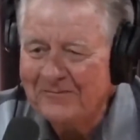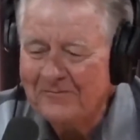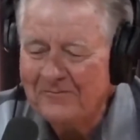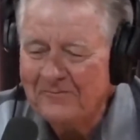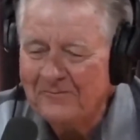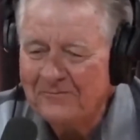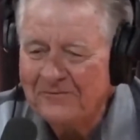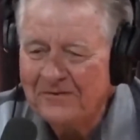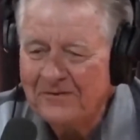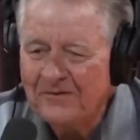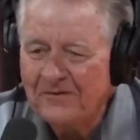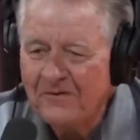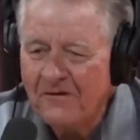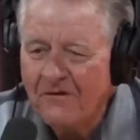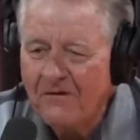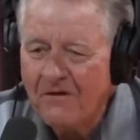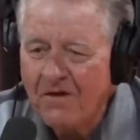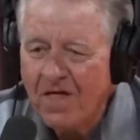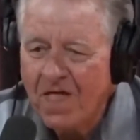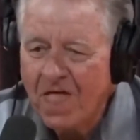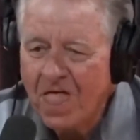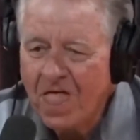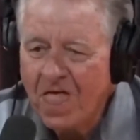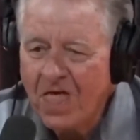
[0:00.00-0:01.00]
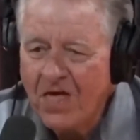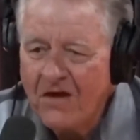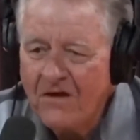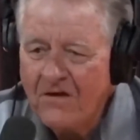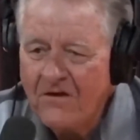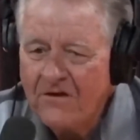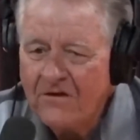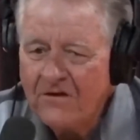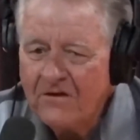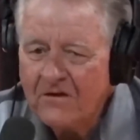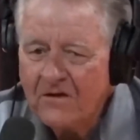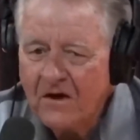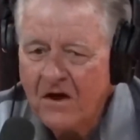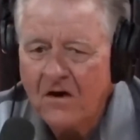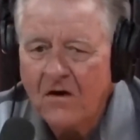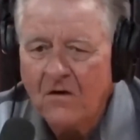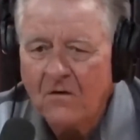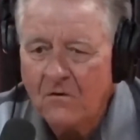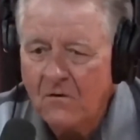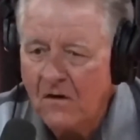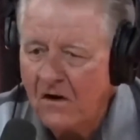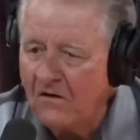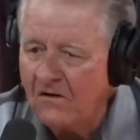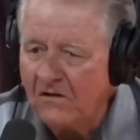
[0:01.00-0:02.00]
When did you stop the blow?
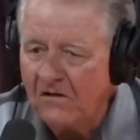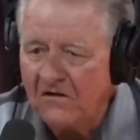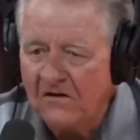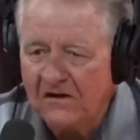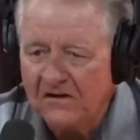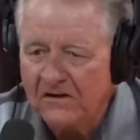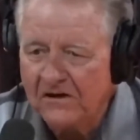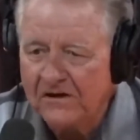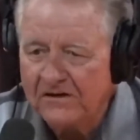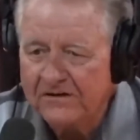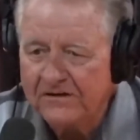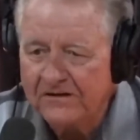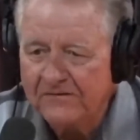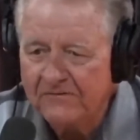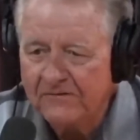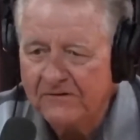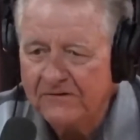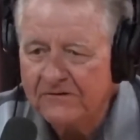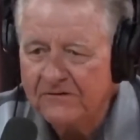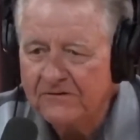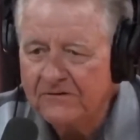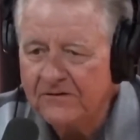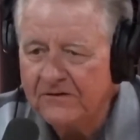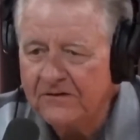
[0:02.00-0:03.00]
Oh, oh, a long, long time ago.